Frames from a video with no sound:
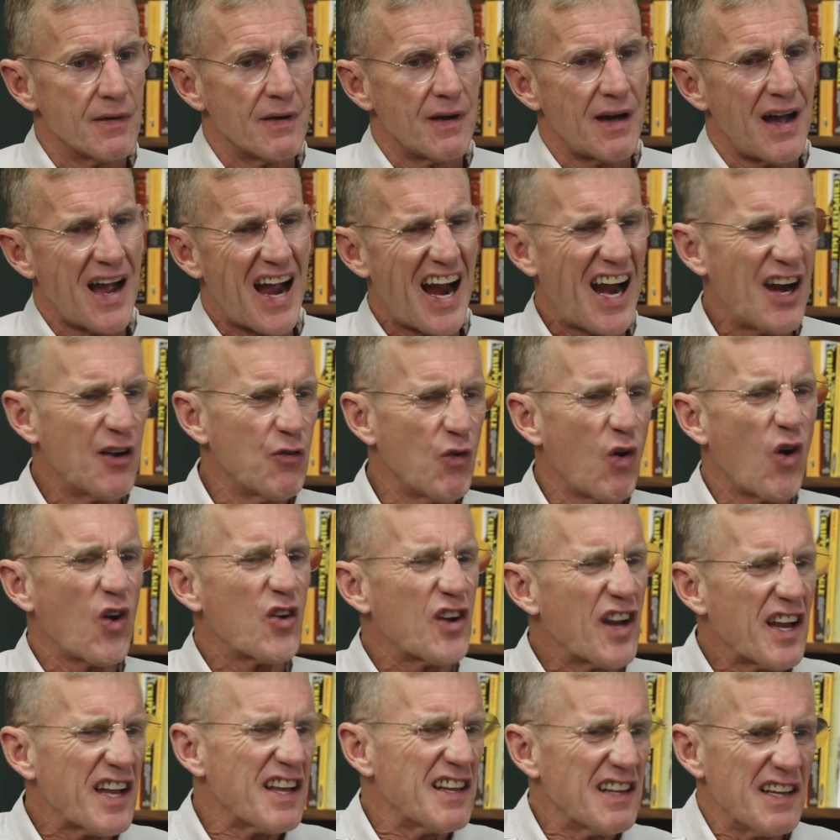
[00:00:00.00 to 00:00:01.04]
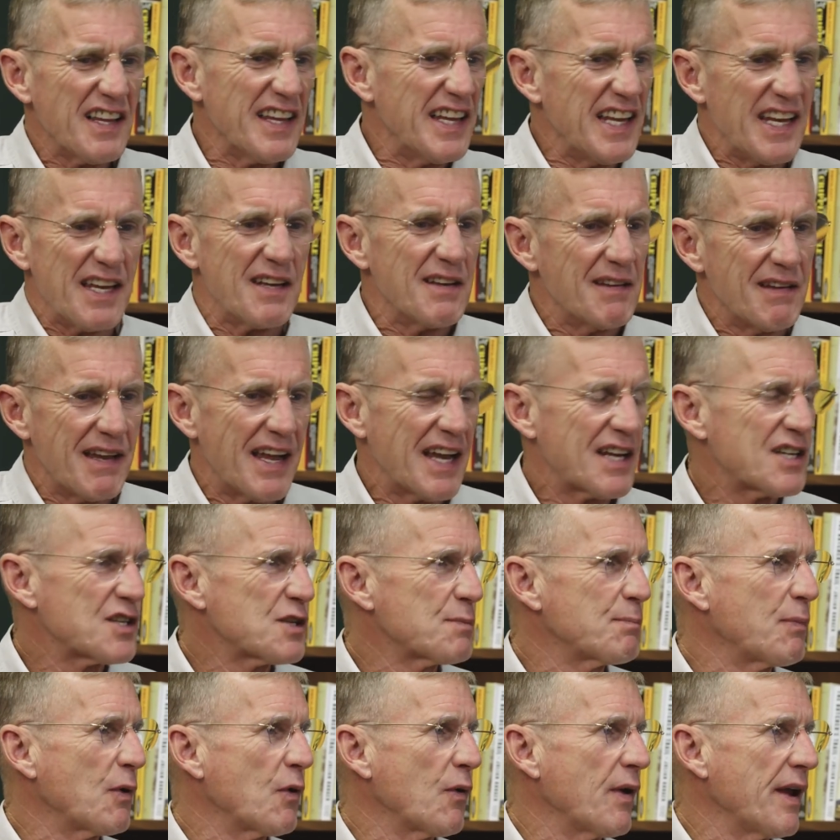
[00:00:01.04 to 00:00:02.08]
hierarchically
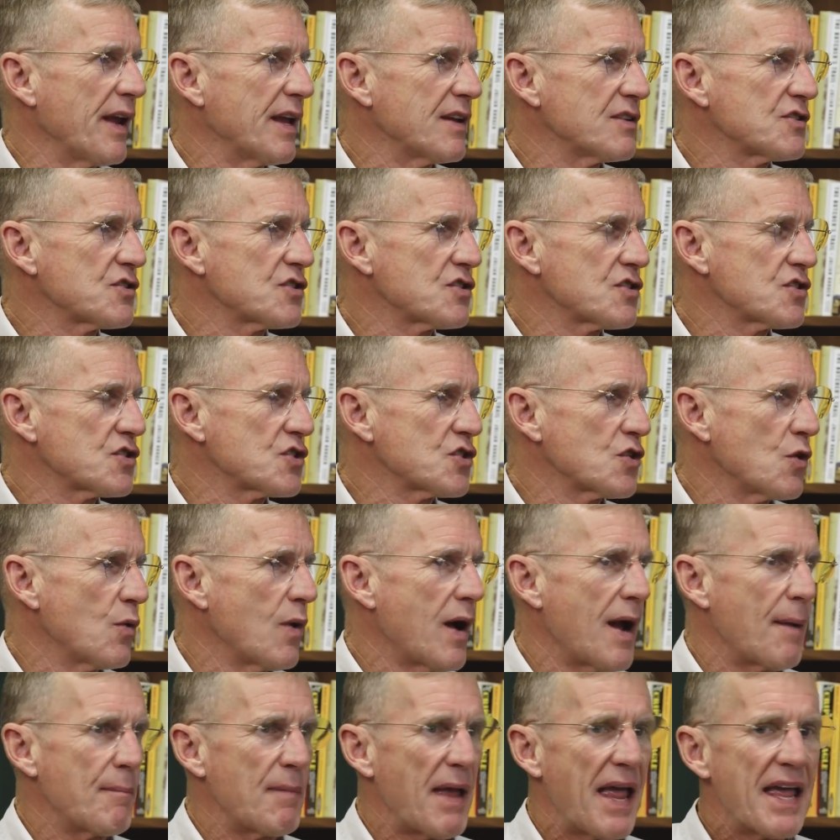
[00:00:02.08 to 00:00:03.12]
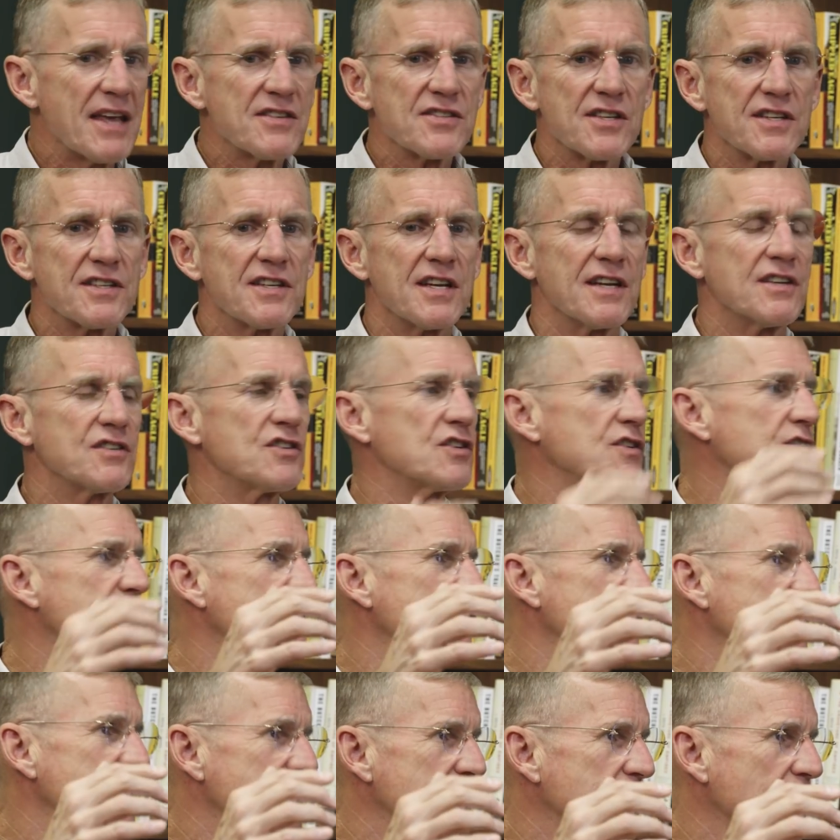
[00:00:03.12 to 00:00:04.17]
experienced, so I'm hesitant
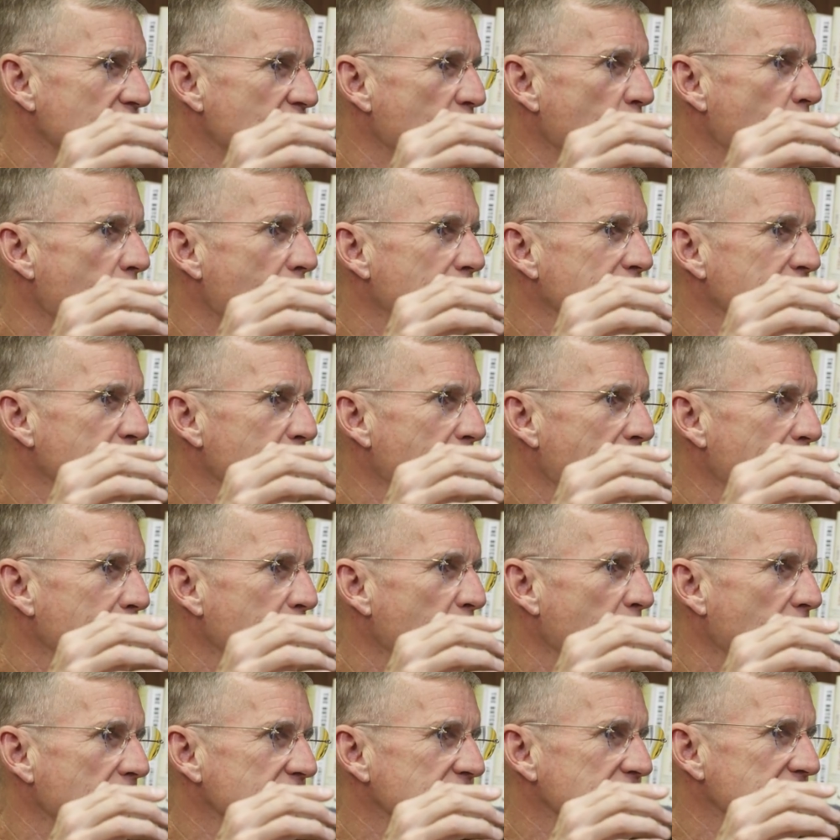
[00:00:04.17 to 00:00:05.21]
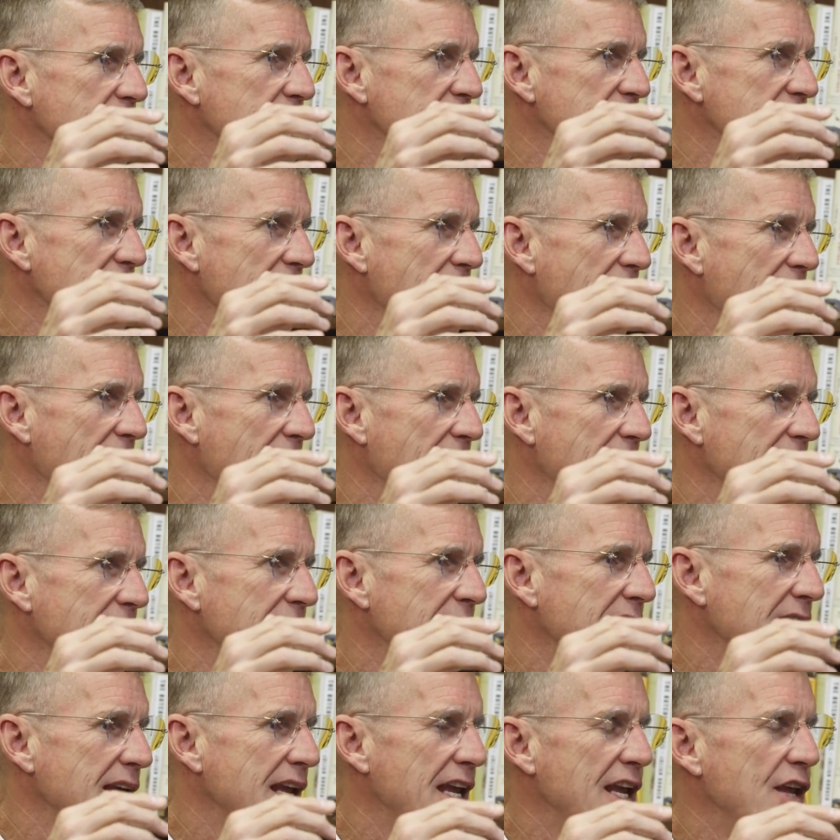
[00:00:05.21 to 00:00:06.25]
to go up to my bosses and
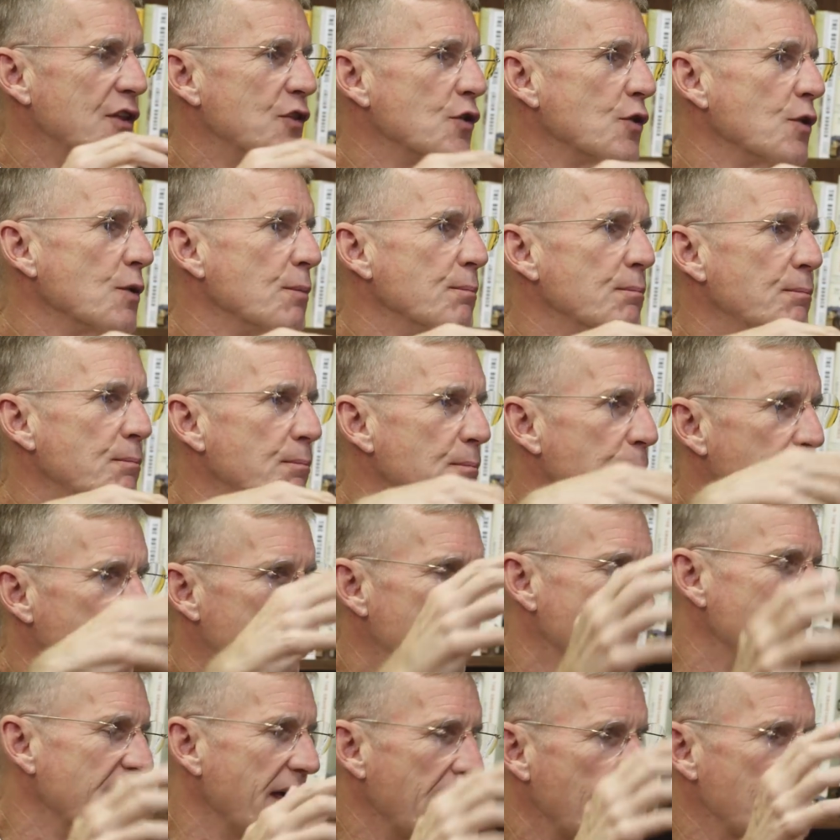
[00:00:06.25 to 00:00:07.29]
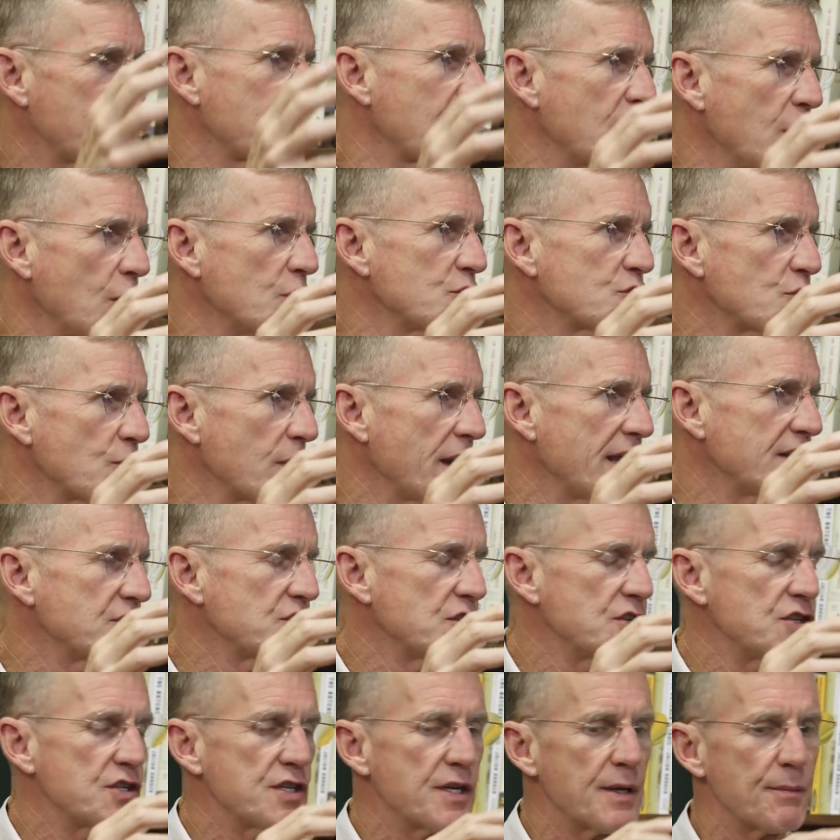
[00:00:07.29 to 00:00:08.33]
either develop close
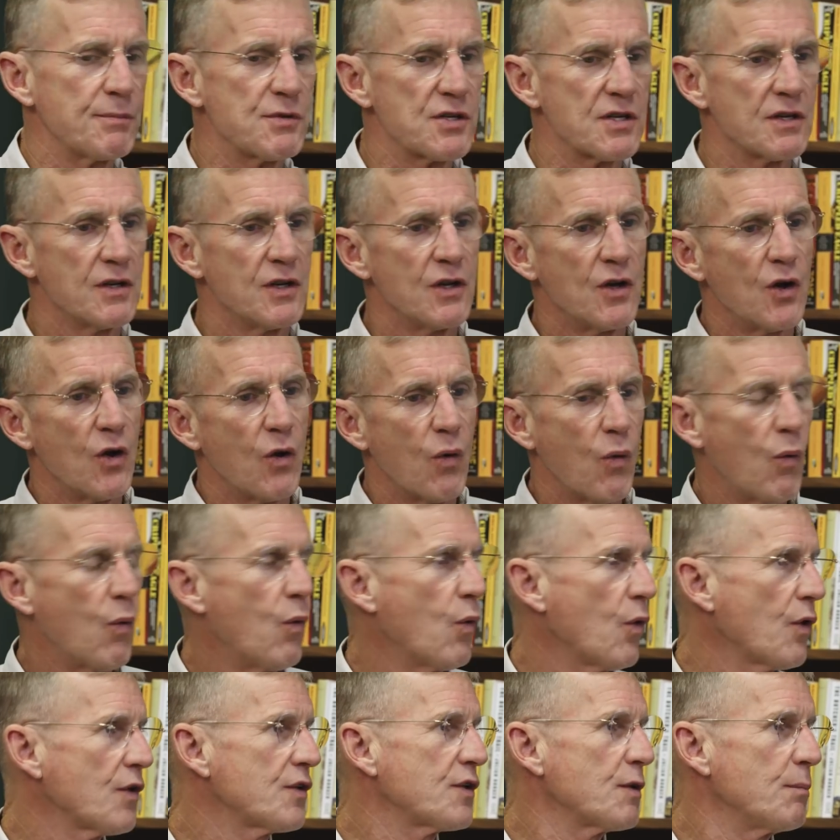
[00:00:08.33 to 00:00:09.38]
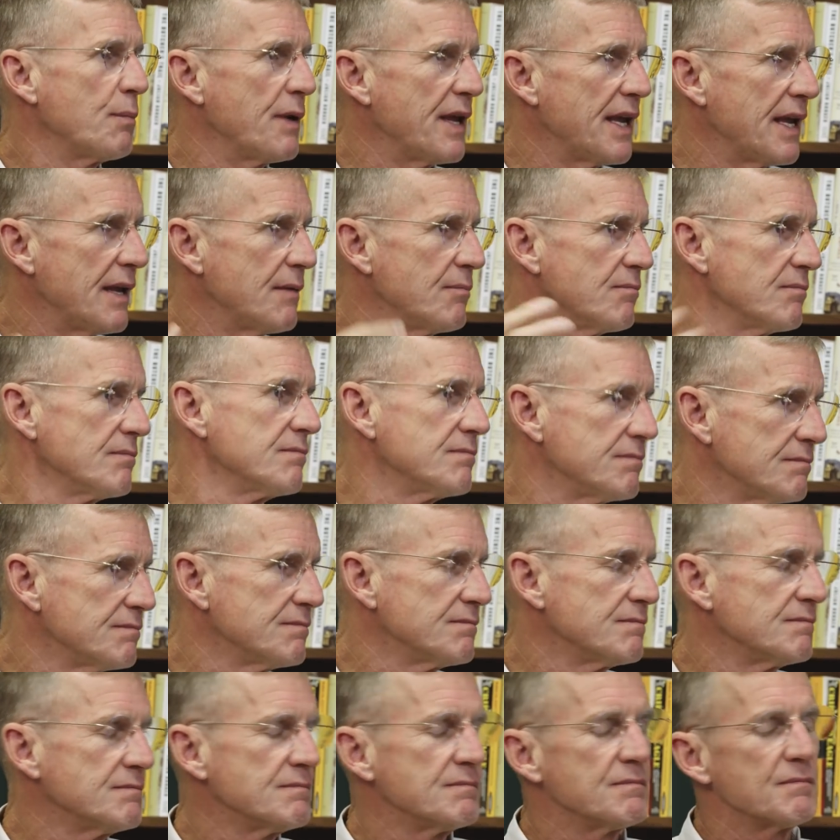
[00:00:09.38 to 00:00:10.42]
relationships or to be
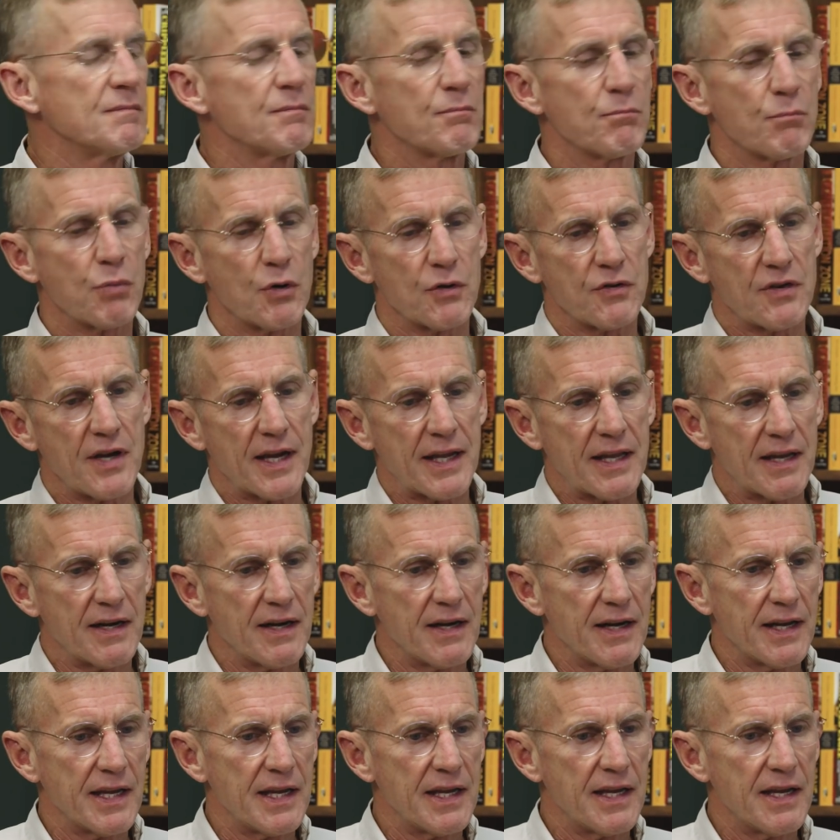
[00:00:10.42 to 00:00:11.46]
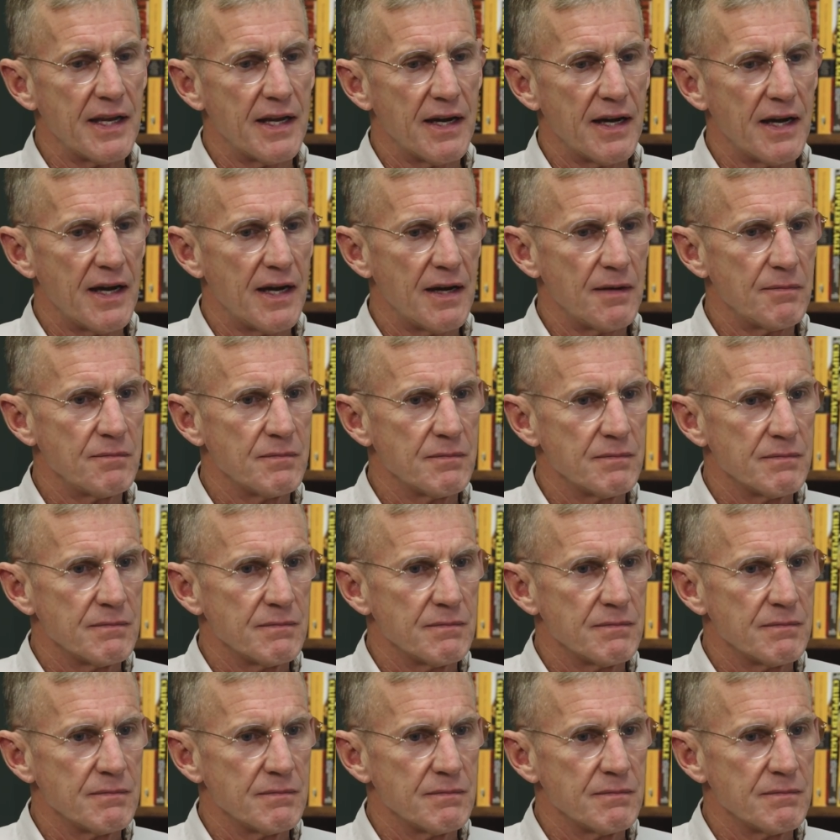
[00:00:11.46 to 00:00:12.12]
particularly uh,